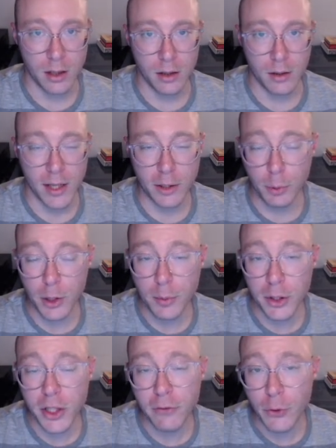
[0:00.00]
That's pretty
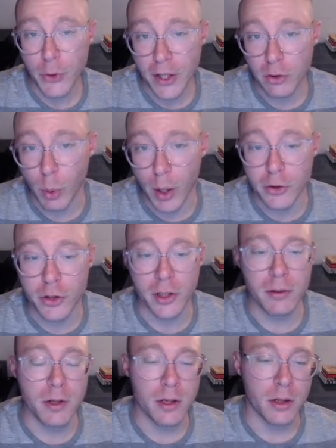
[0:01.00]
much it for this question.
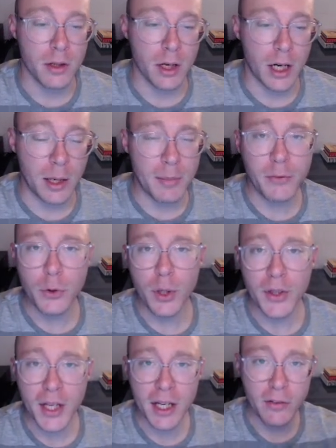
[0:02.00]
If you can
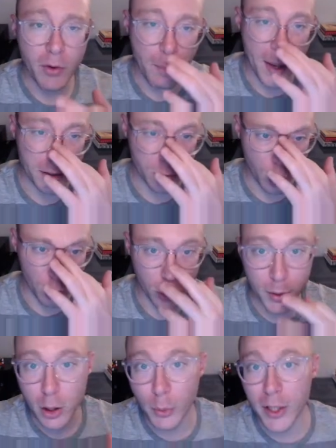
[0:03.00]
think of a better or
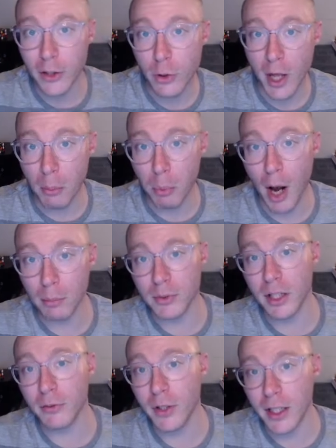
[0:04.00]
quicker way to do that problem,
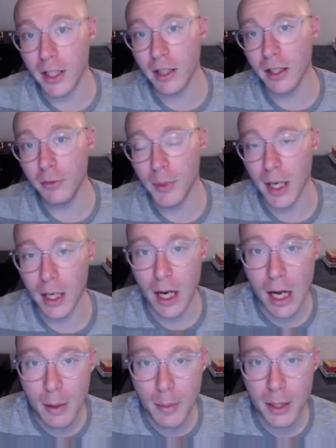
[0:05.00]
definitely leave me a
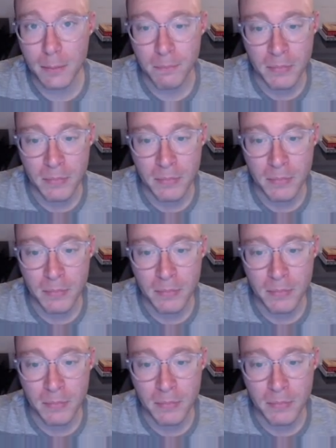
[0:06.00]
comment.